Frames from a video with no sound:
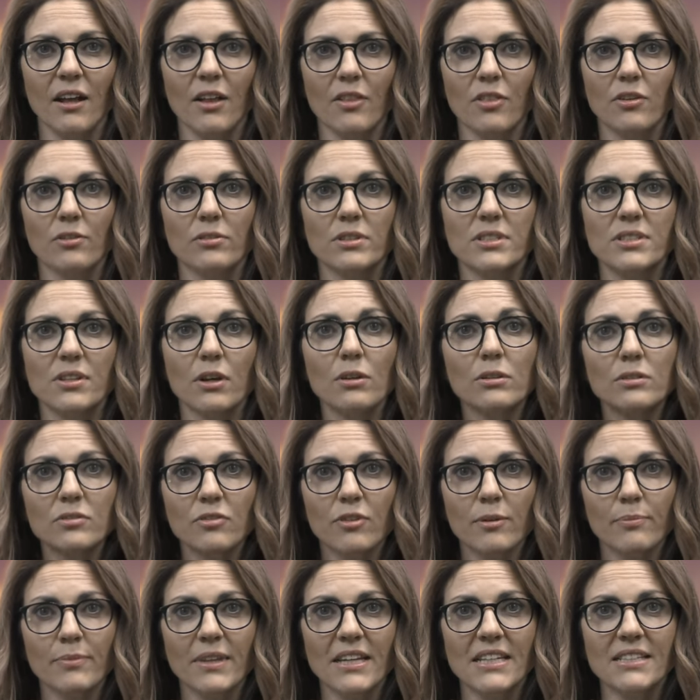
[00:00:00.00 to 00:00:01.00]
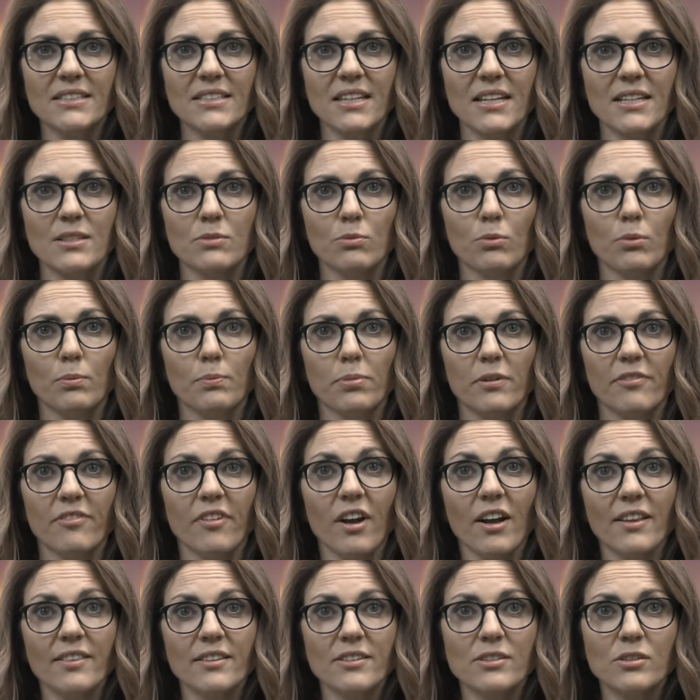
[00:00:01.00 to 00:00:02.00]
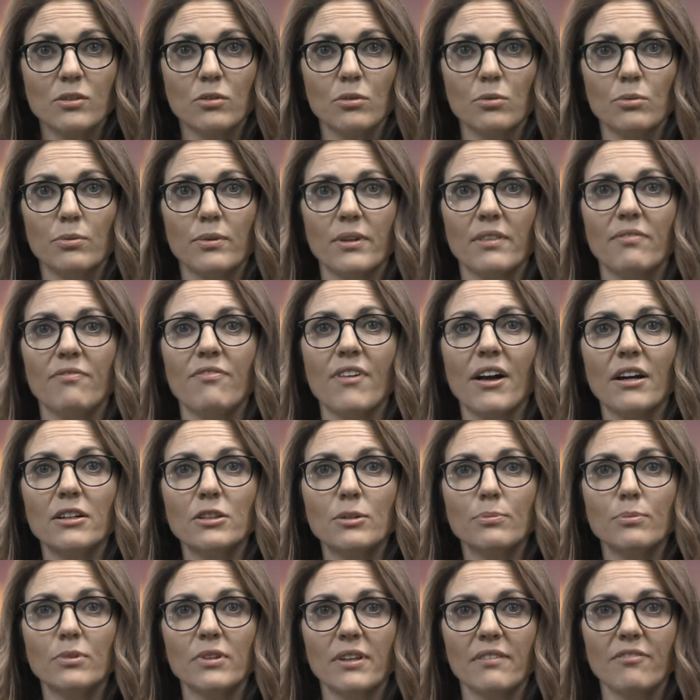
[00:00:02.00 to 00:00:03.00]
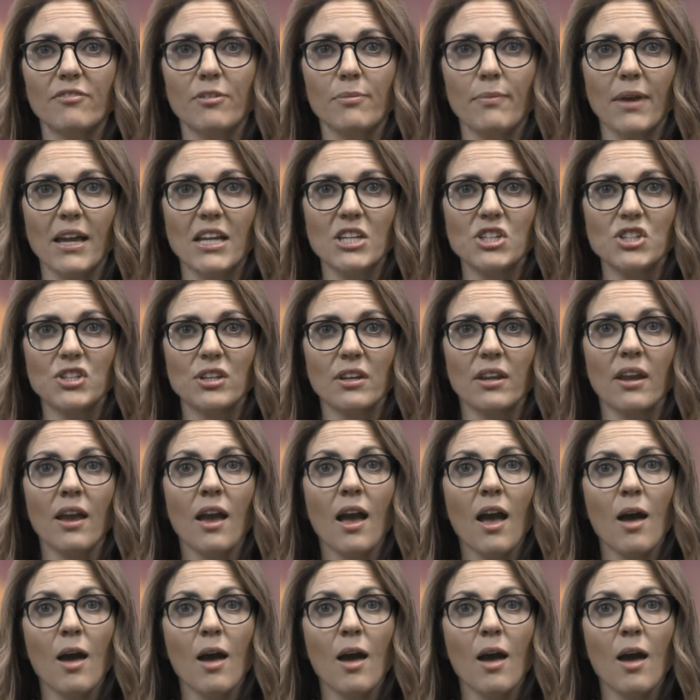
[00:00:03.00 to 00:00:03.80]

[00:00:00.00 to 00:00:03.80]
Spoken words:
The results from these tests will provide the school with valuable information